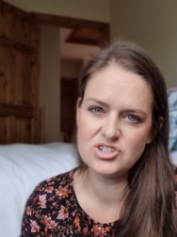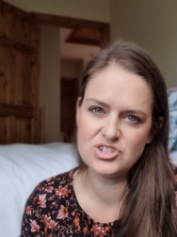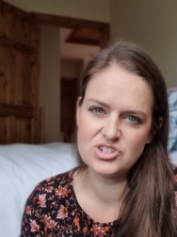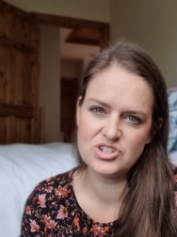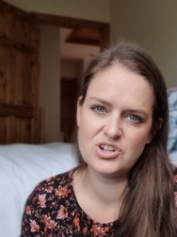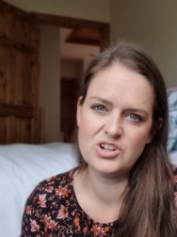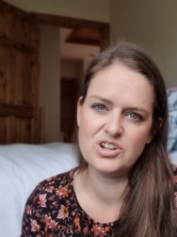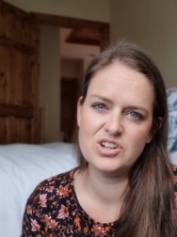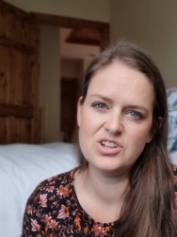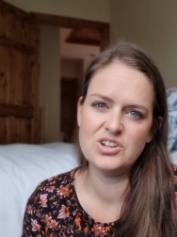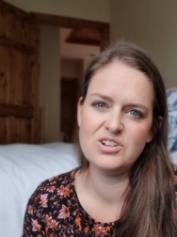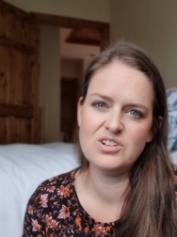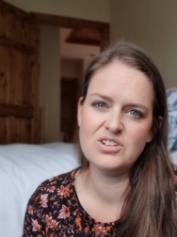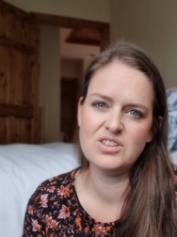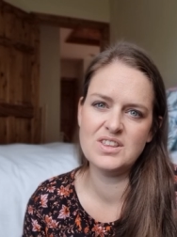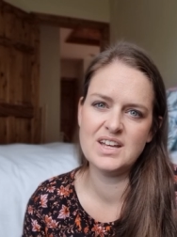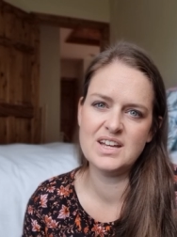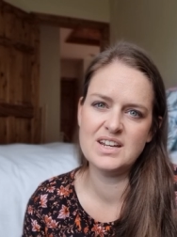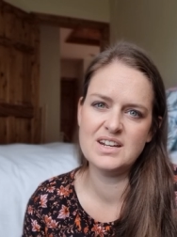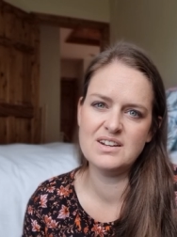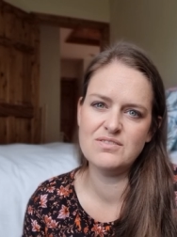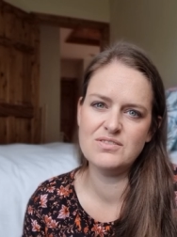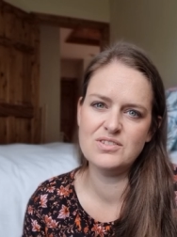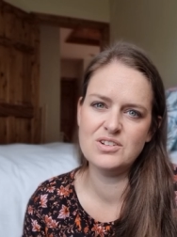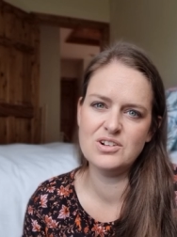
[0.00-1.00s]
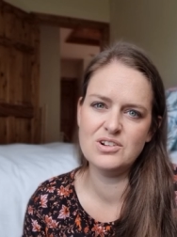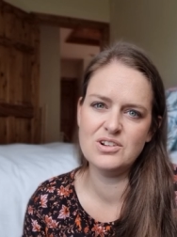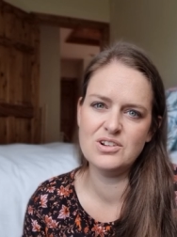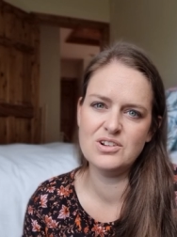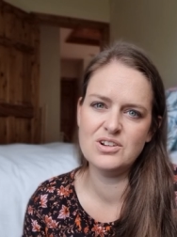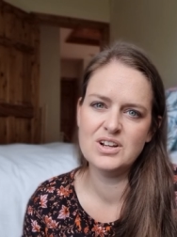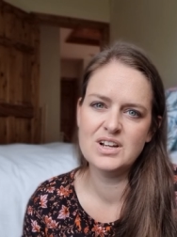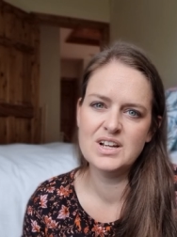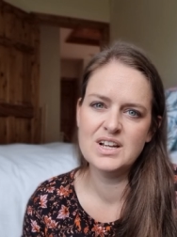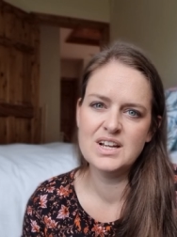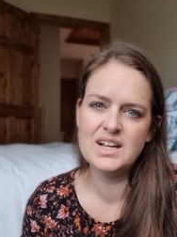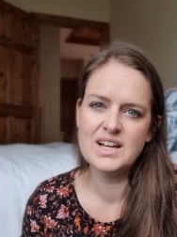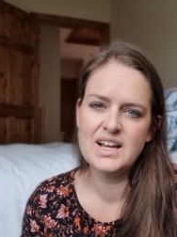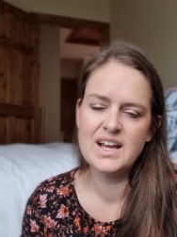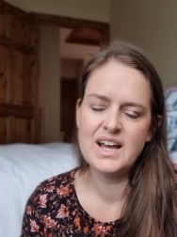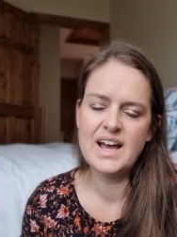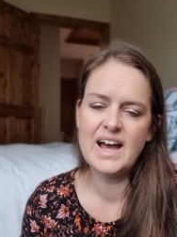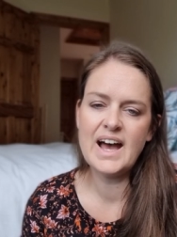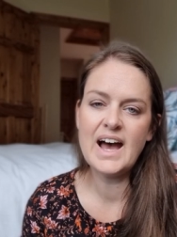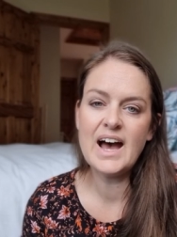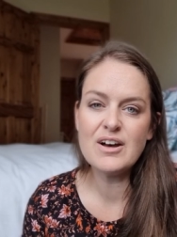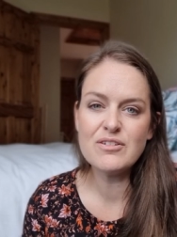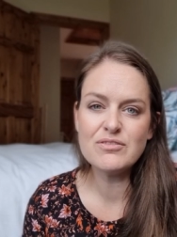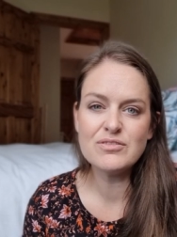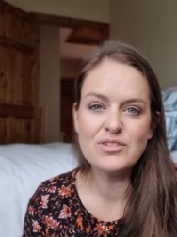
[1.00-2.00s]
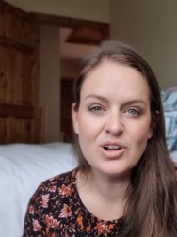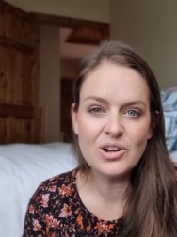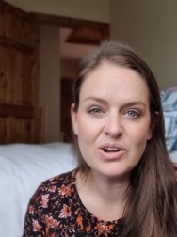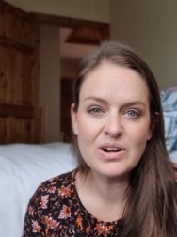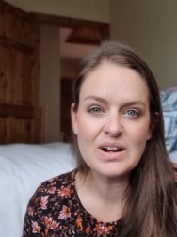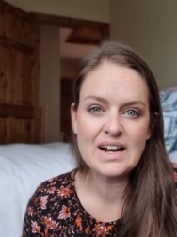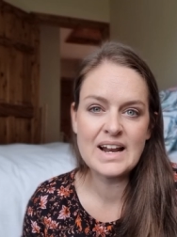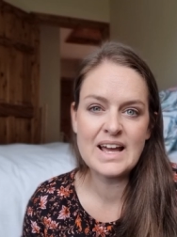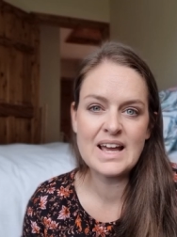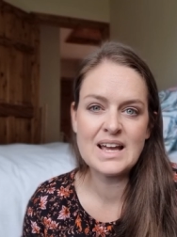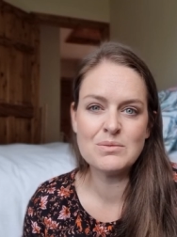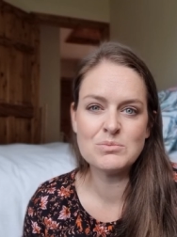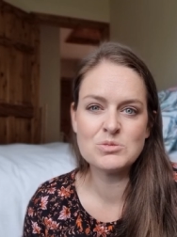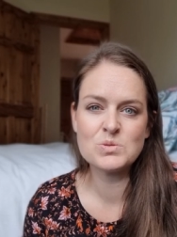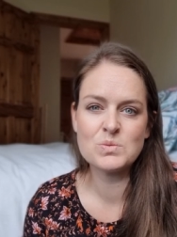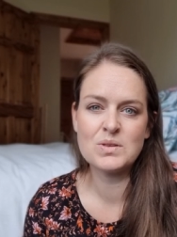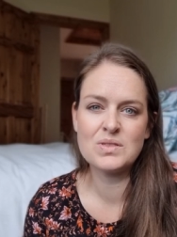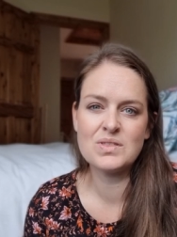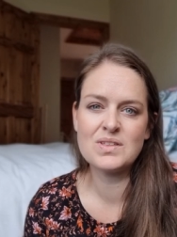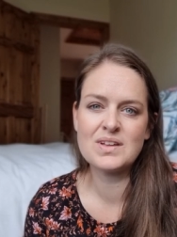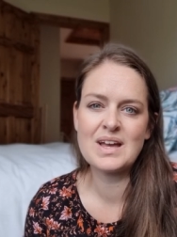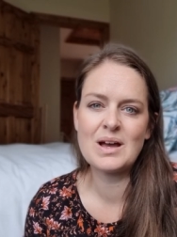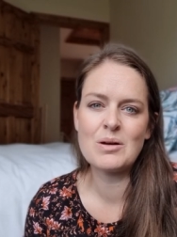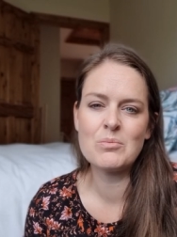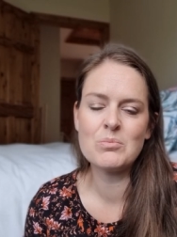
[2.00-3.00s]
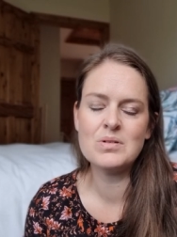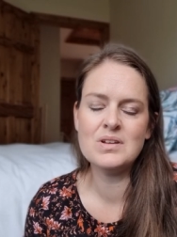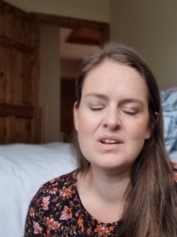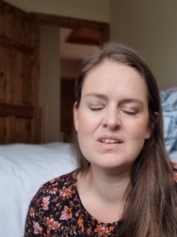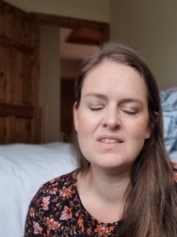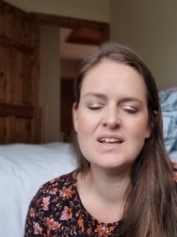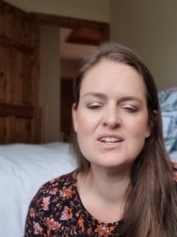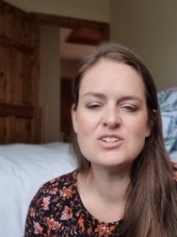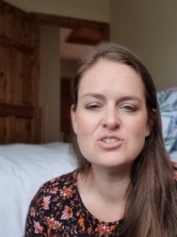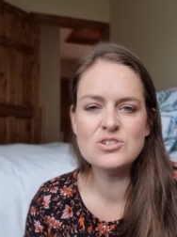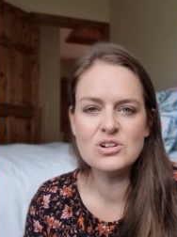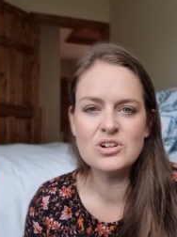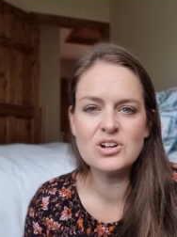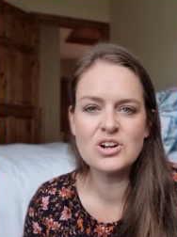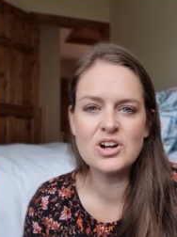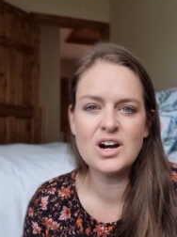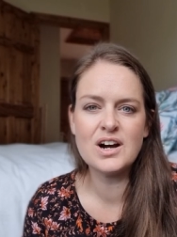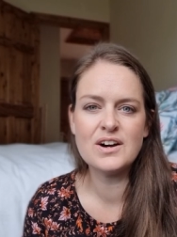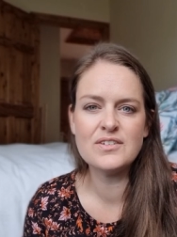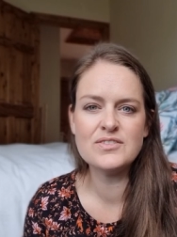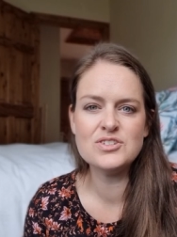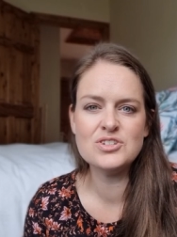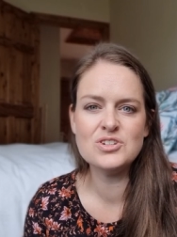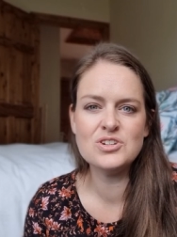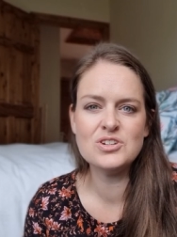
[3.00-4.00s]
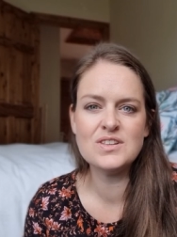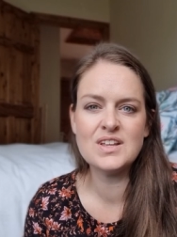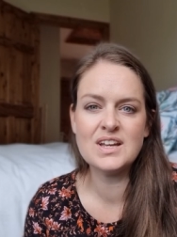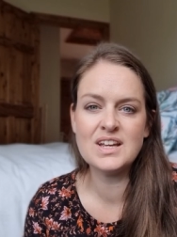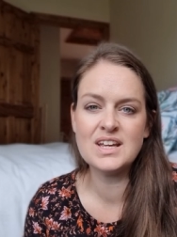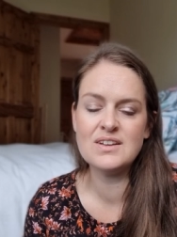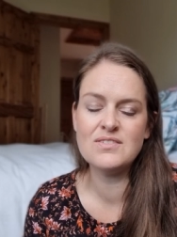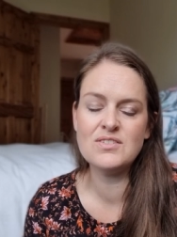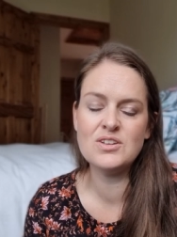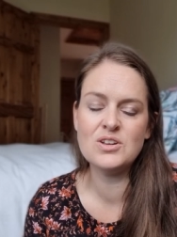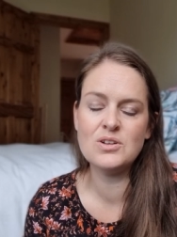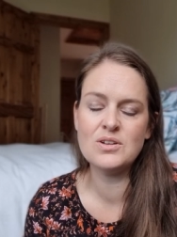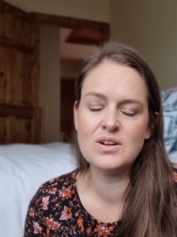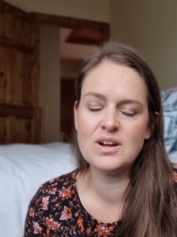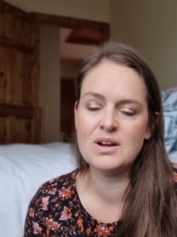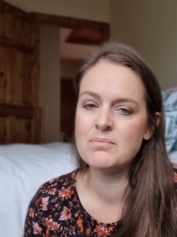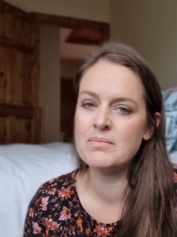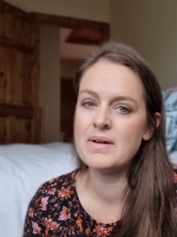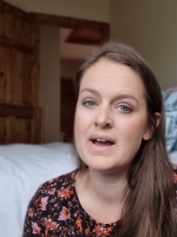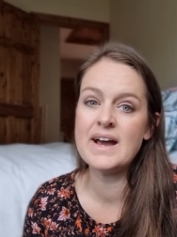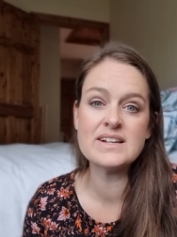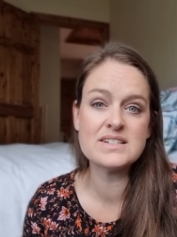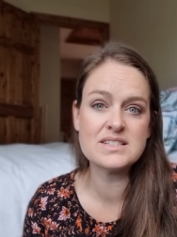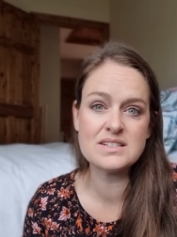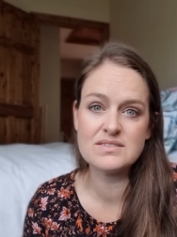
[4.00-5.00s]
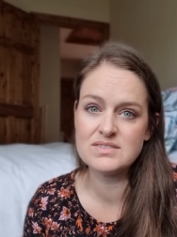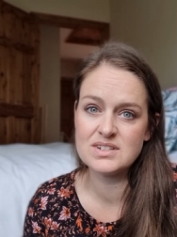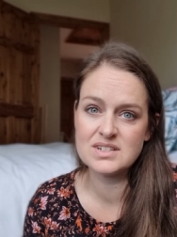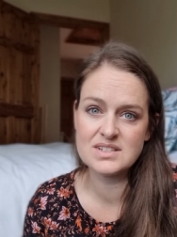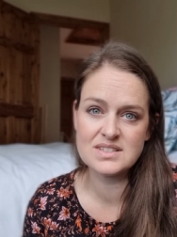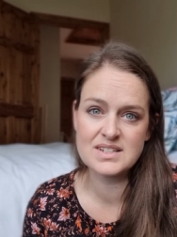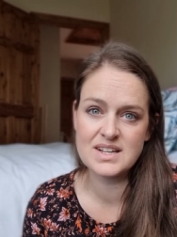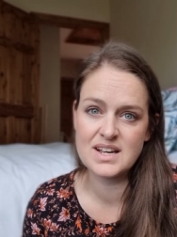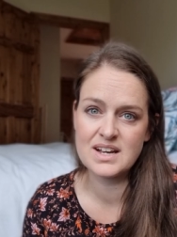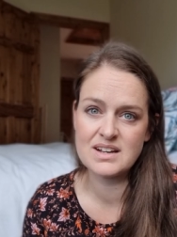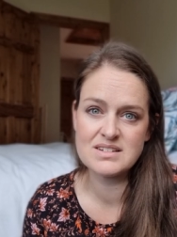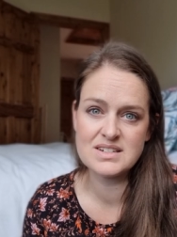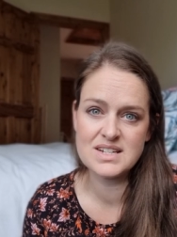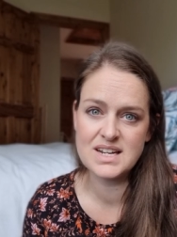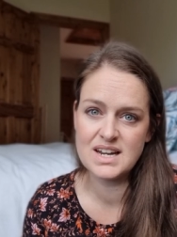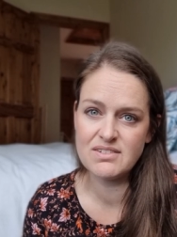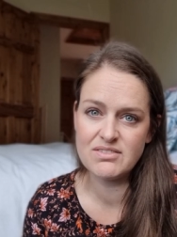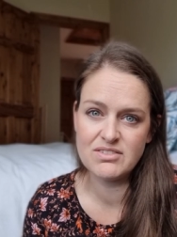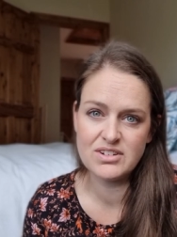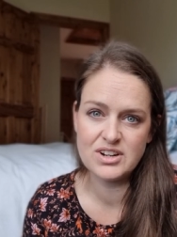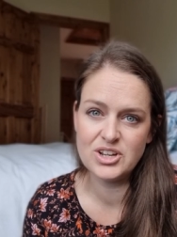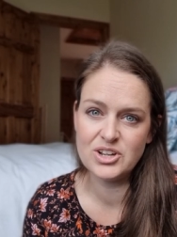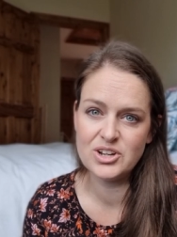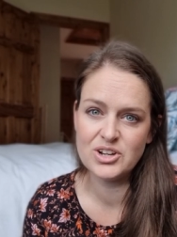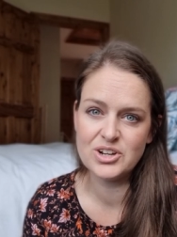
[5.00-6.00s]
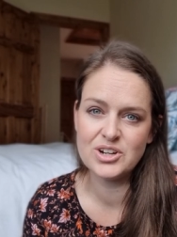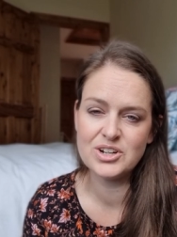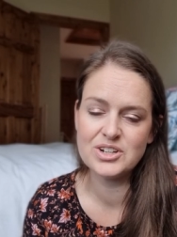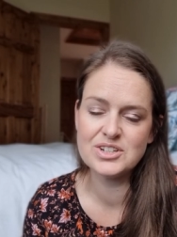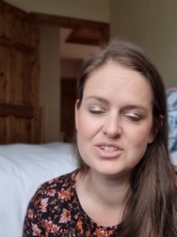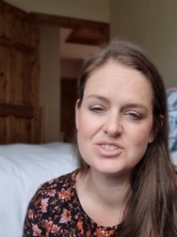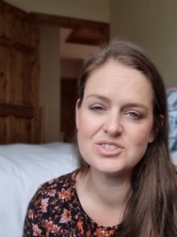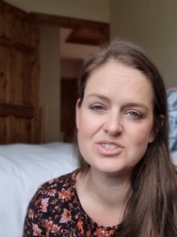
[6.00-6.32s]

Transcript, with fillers: show you that if you have no claims with the company, they do look after you and they give you a massive discount every year.